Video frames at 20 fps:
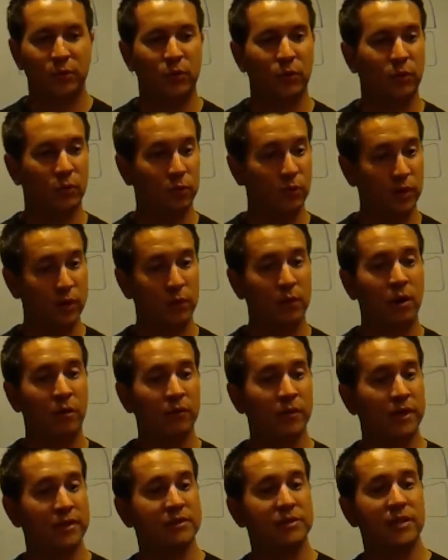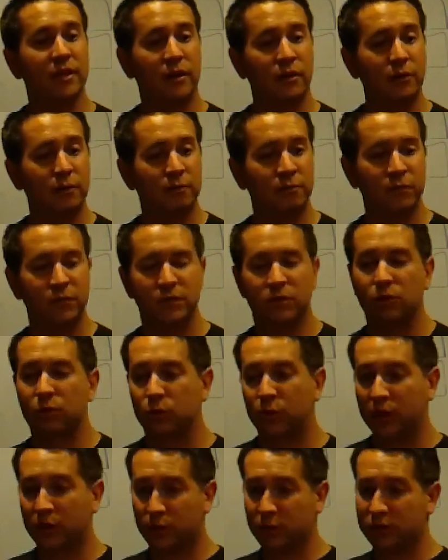you'll be doing really well with SEO.
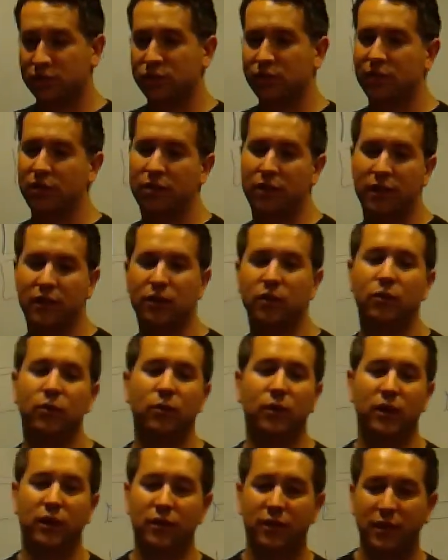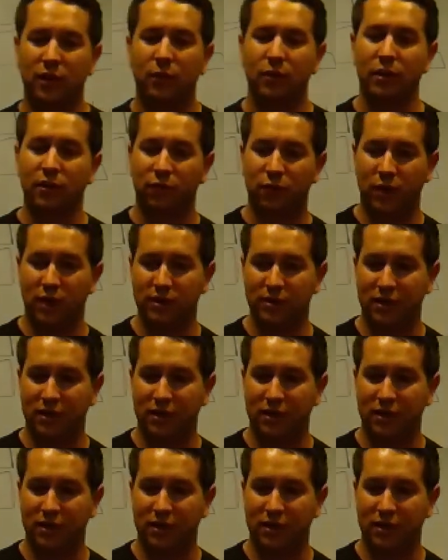So great question. Thank you again for